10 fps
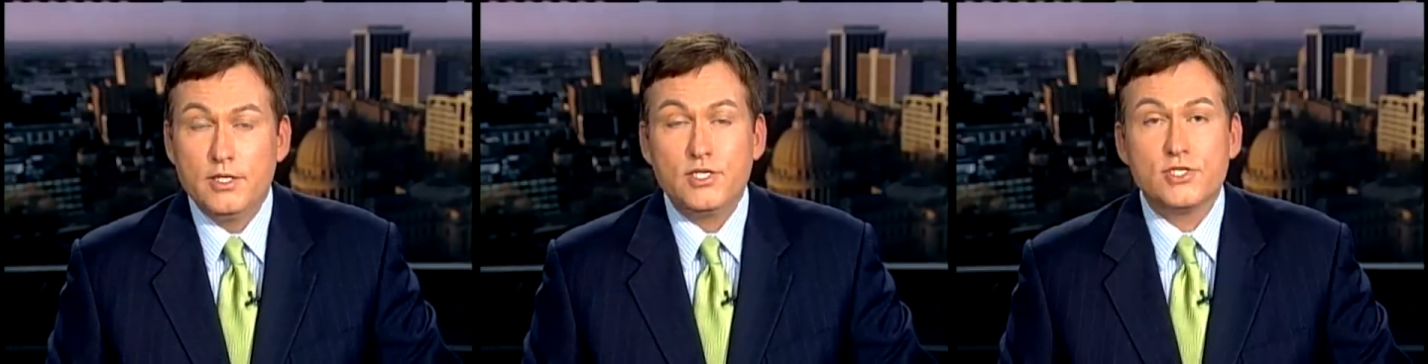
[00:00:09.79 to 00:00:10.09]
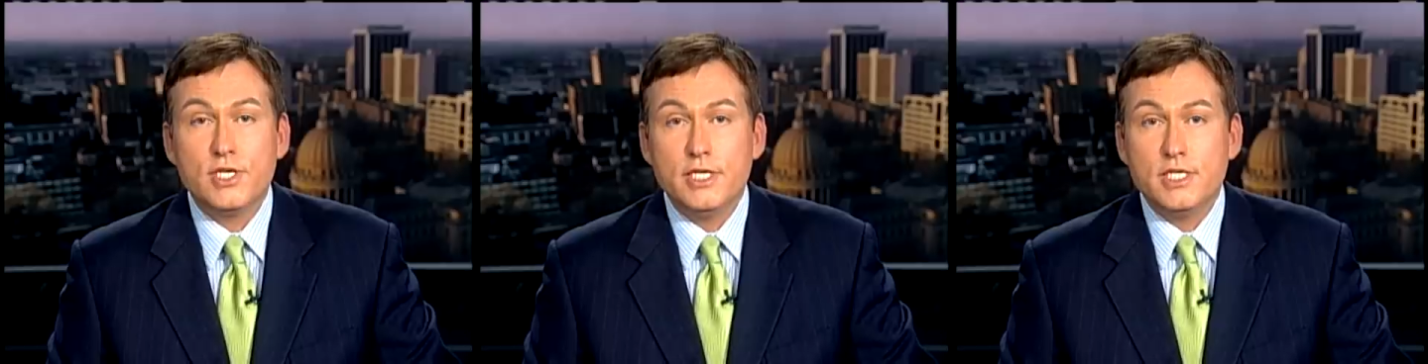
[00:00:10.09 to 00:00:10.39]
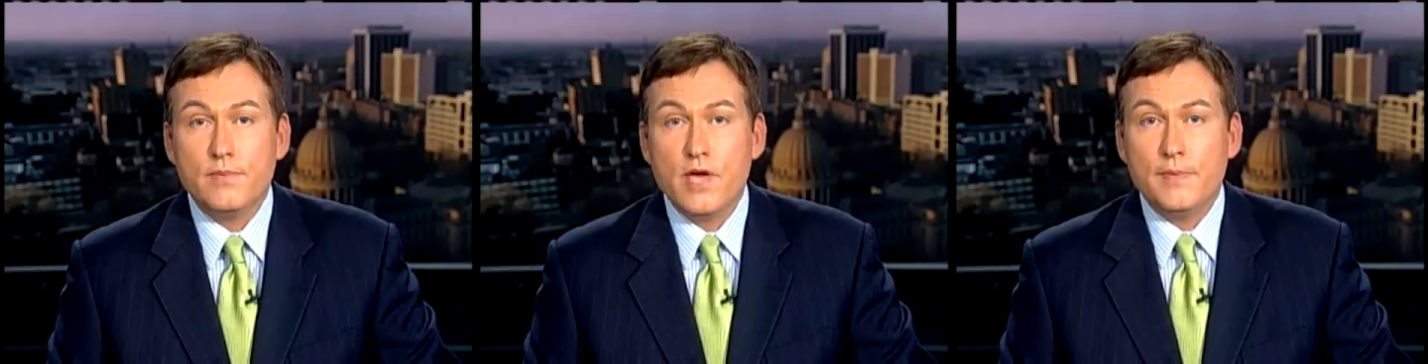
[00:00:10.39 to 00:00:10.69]

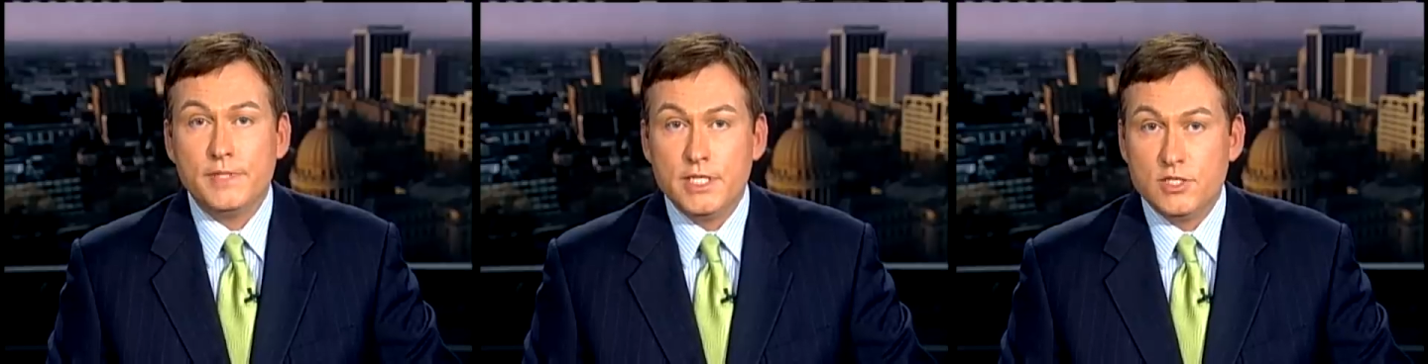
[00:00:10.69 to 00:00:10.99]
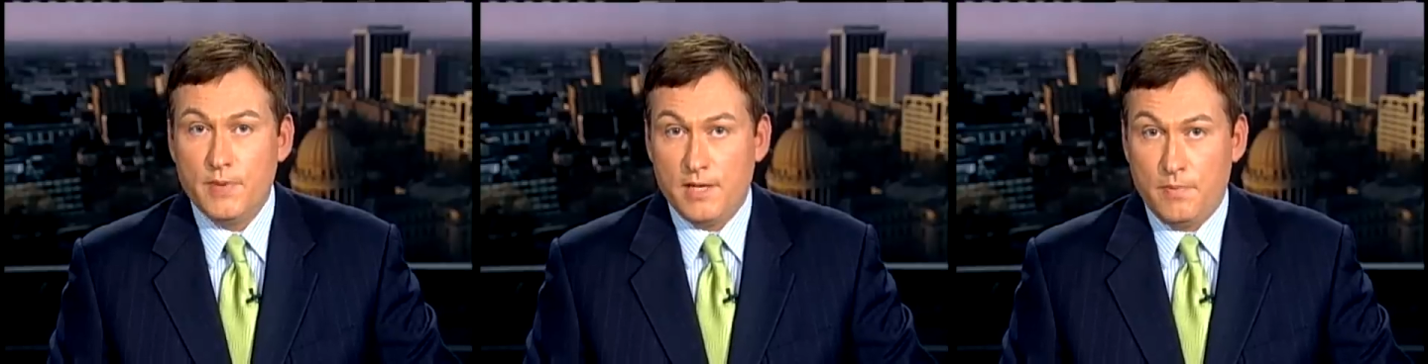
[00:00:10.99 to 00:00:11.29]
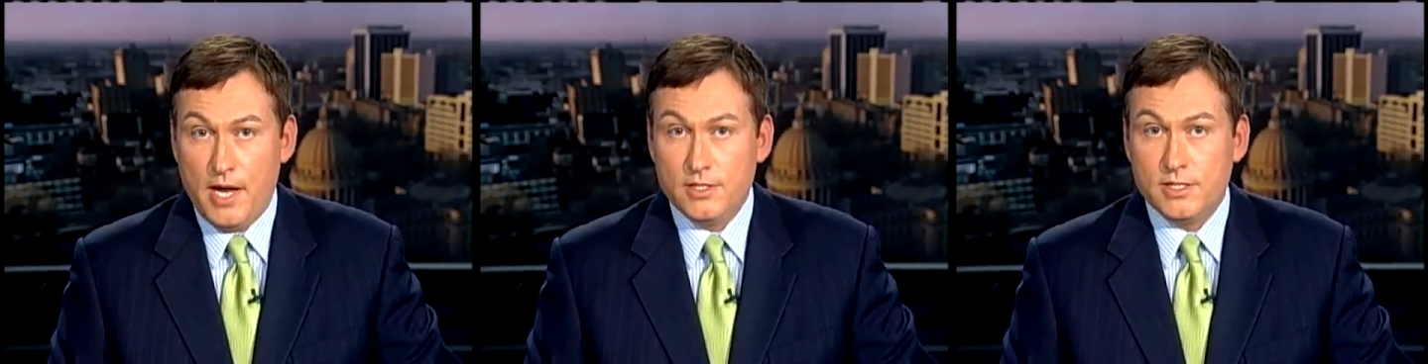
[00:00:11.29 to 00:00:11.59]
16 WAPT's Meg
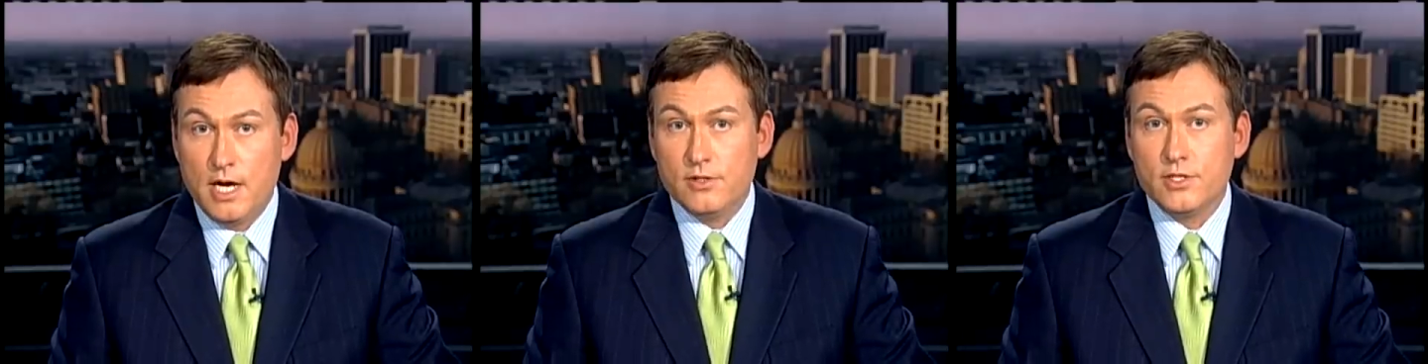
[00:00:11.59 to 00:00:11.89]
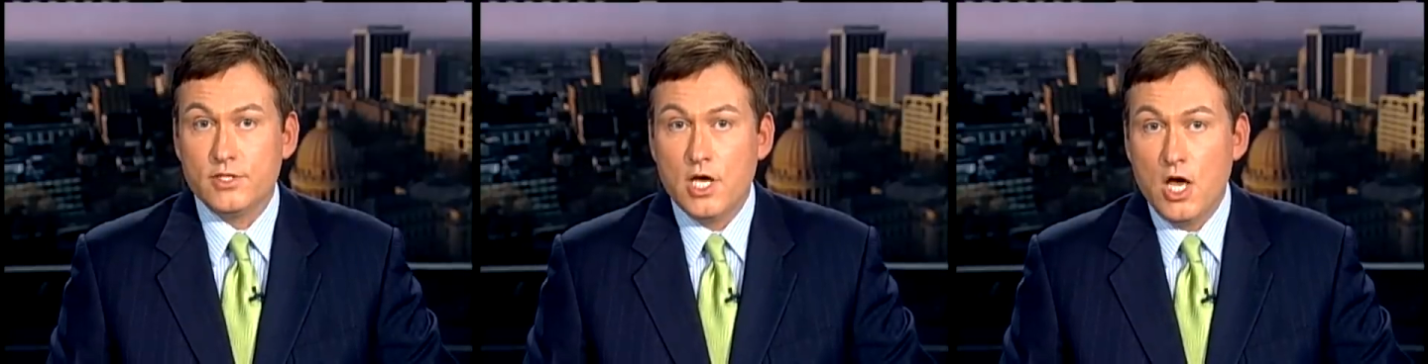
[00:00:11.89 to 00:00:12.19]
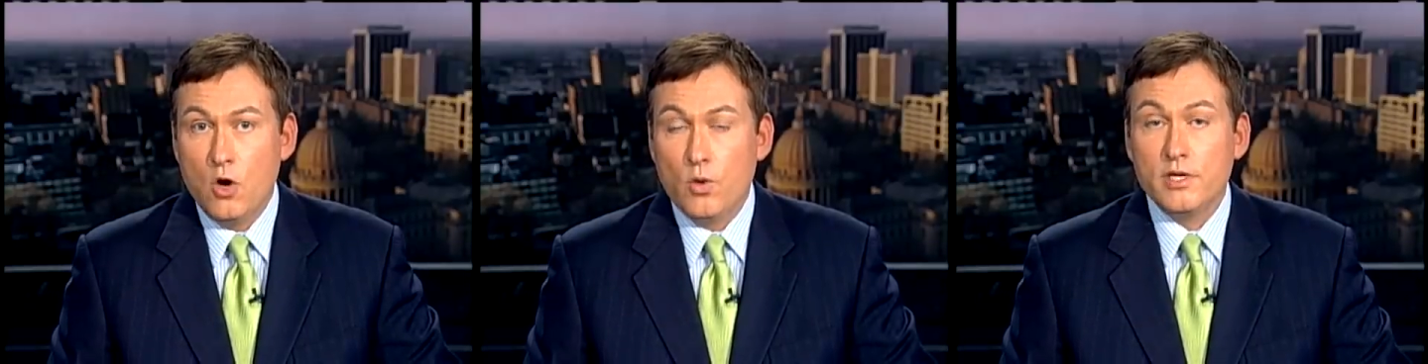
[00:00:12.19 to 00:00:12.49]
Pace tells us
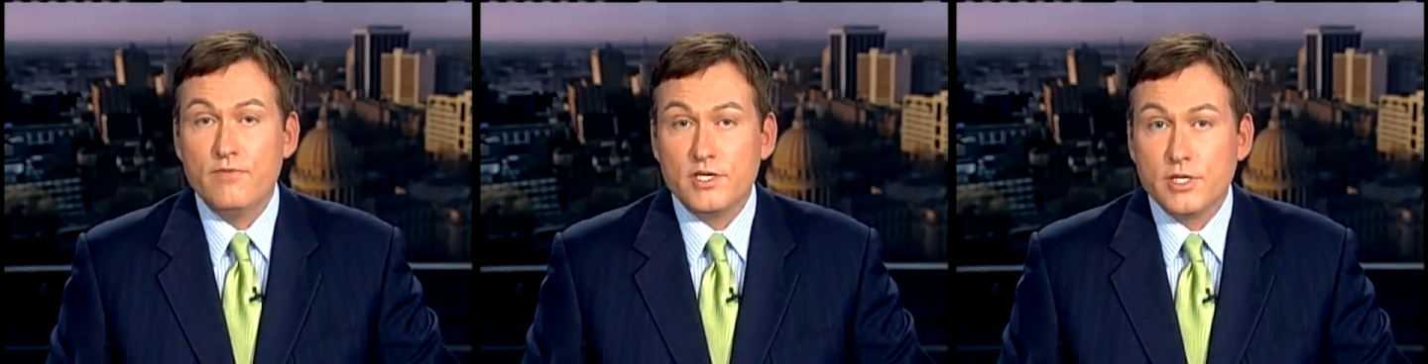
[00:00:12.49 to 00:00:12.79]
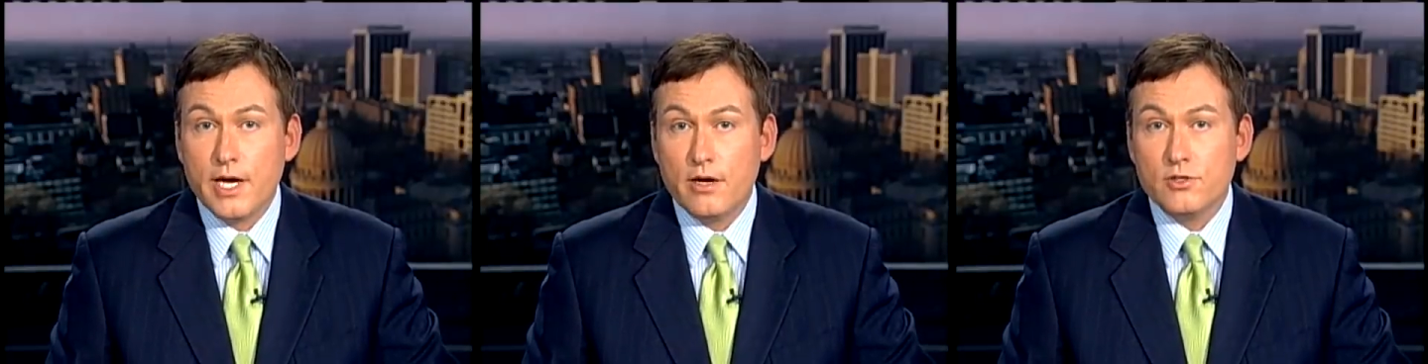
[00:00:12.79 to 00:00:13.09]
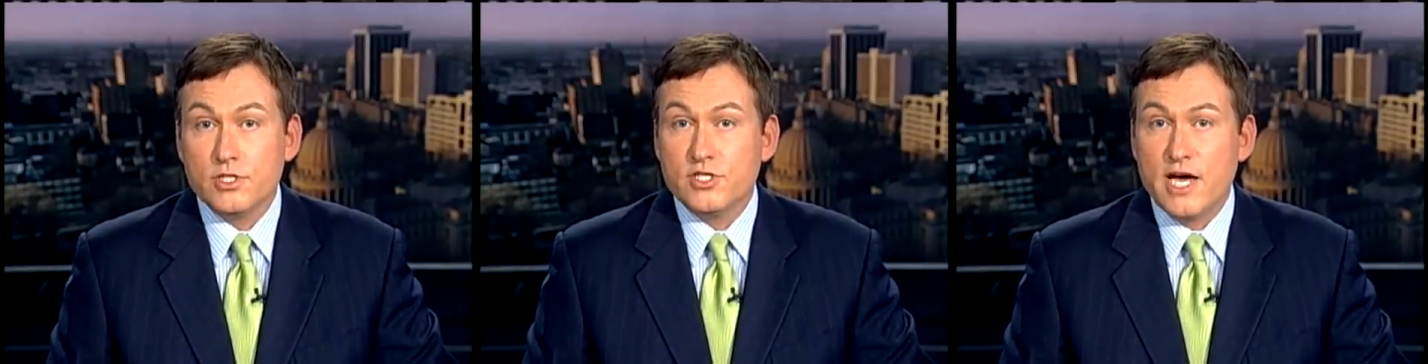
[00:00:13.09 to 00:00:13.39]
what
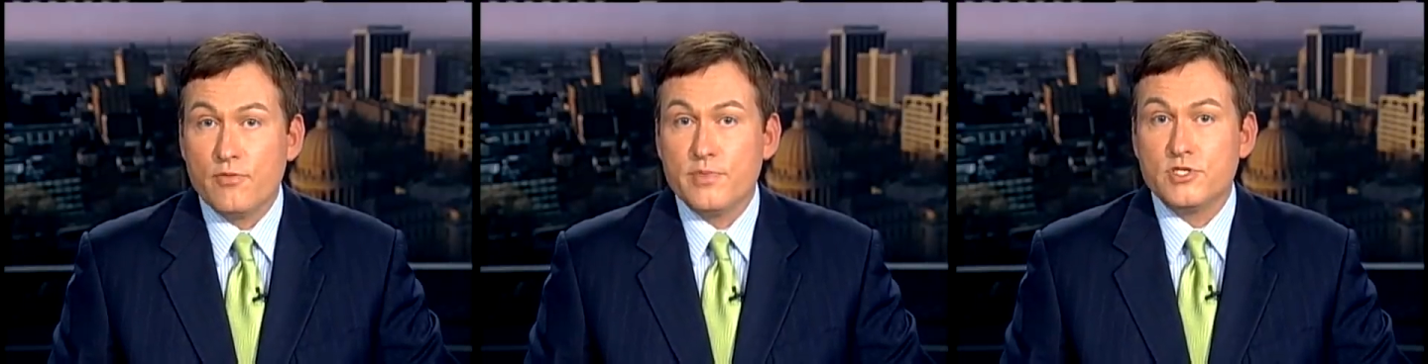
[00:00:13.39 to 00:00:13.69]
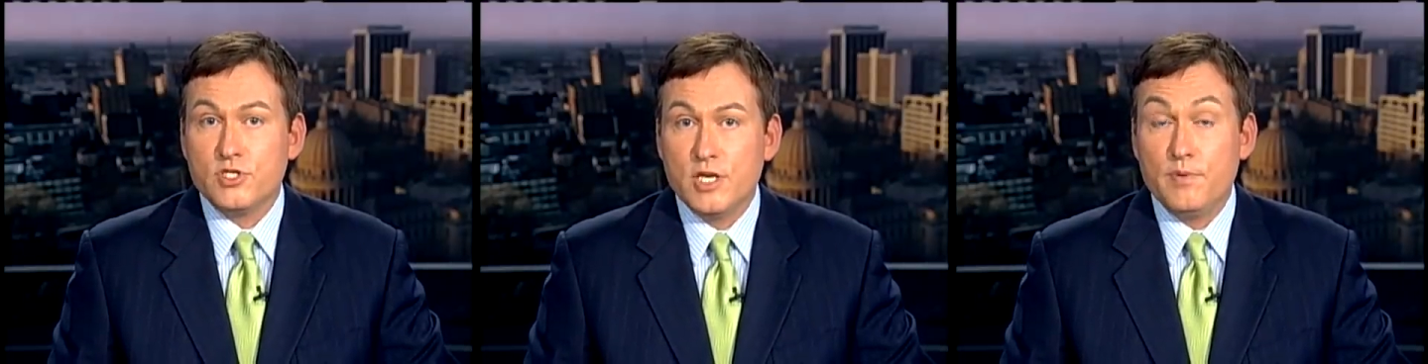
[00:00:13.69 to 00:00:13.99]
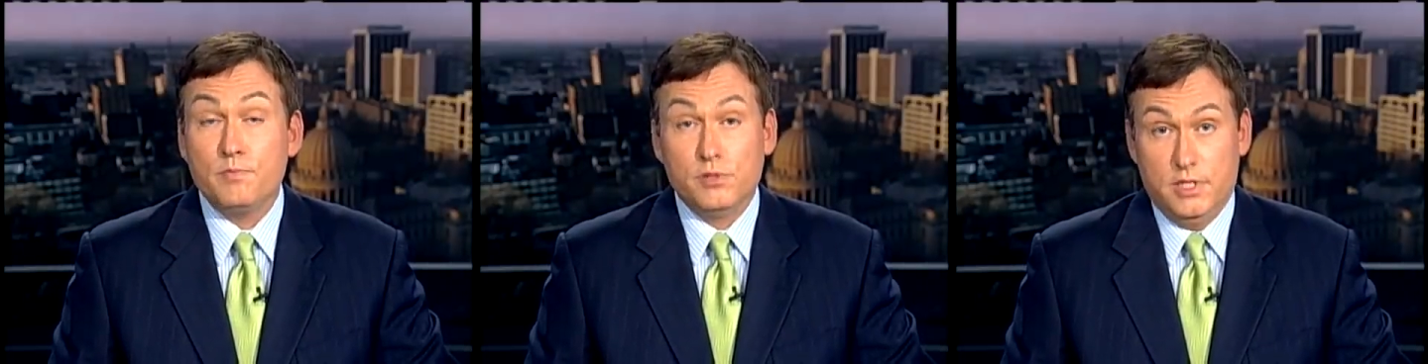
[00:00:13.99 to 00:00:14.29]
investigators in South
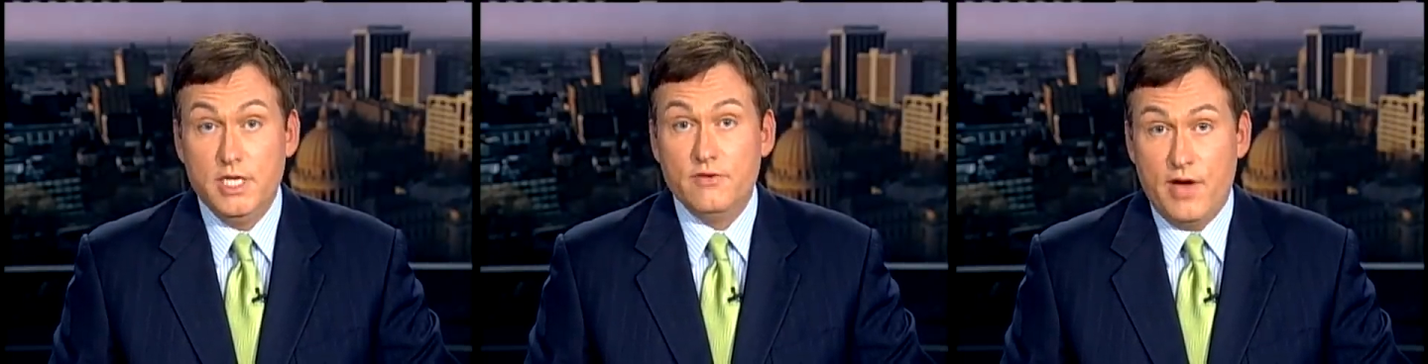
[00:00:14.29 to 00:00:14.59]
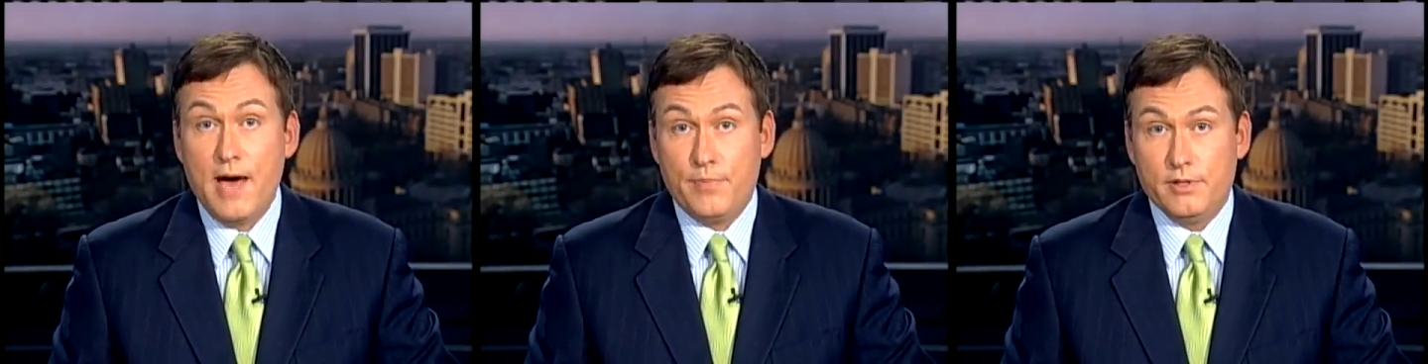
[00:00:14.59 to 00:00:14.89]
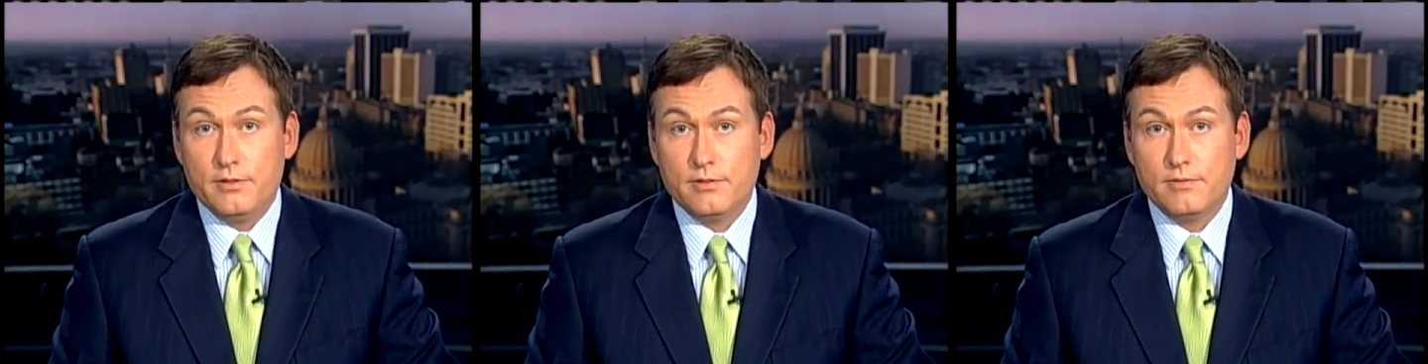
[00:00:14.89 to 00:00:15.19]
Mississippi believe
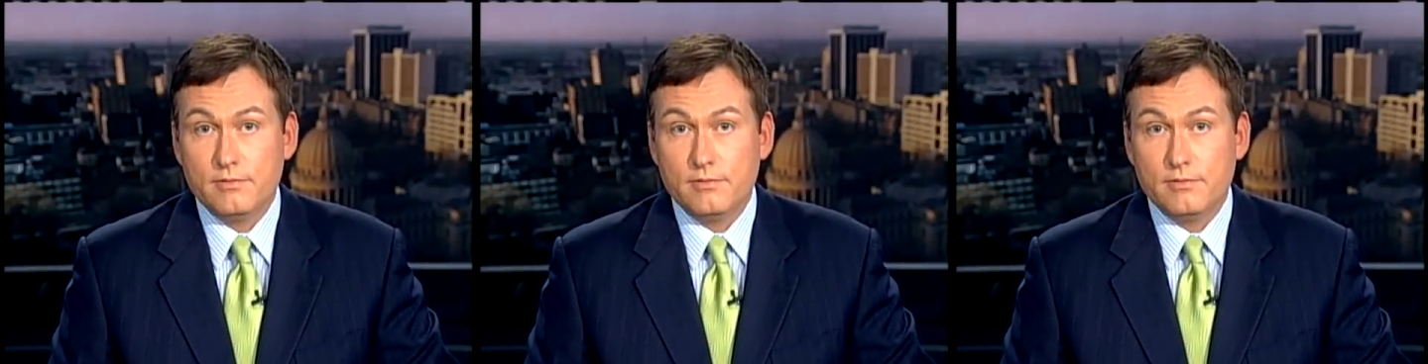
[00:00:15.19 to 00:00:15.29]
happened.